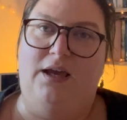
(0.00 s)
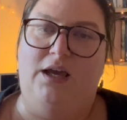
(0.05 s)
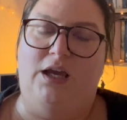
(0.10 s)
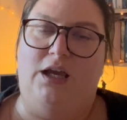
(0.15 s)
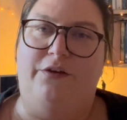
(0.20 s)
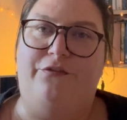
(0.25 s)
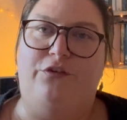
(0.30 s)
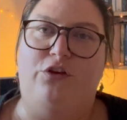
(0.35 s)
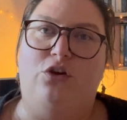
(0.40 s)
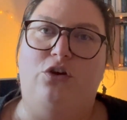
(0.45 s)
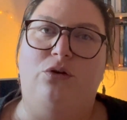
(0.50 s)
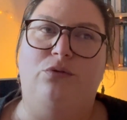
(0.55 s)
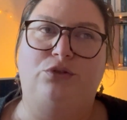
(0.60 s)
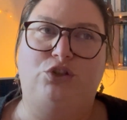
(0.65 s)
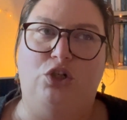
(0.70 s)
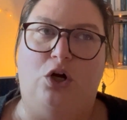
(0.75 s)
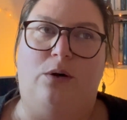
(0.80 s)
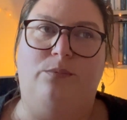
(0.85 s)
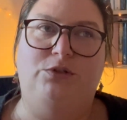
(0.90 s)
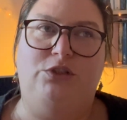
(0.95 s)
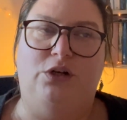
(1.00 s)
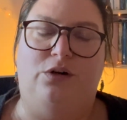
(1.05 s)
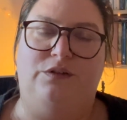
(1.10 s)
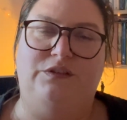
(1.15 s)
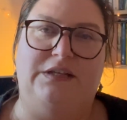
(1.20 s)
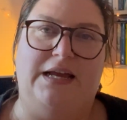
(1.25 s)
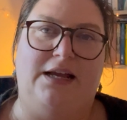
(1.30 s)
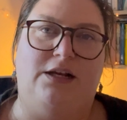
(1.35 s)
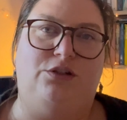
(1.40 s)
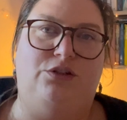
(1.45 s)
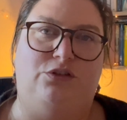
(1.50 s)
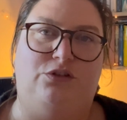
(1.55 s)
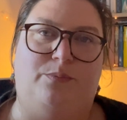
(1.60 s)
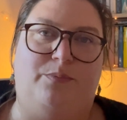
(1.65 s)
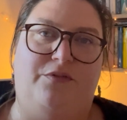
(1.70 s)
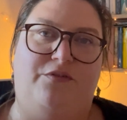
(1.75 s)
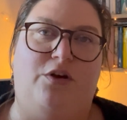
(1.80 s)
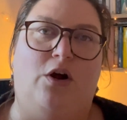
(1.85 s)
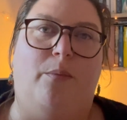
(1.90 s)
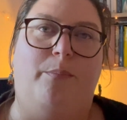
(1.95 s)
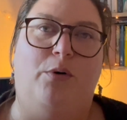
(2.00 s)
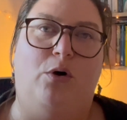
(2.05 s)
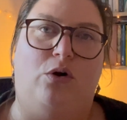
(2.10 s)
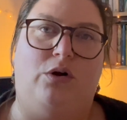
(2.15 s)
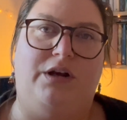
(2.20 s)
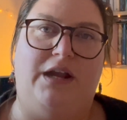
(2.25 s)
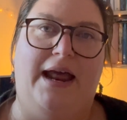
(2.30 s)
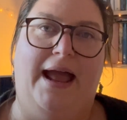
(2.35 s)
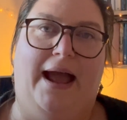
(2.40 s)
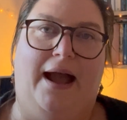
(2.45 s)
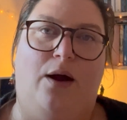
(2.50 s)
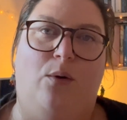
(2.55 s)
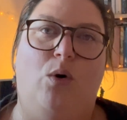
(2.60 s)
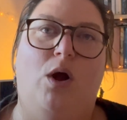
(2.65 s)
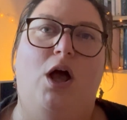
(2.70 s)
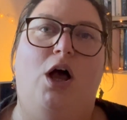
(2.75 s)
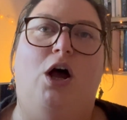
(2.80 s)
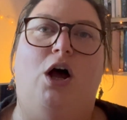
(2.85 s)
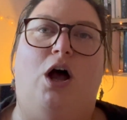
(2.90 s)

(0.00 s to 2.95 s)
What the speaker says: If you chopped your sections up of your book now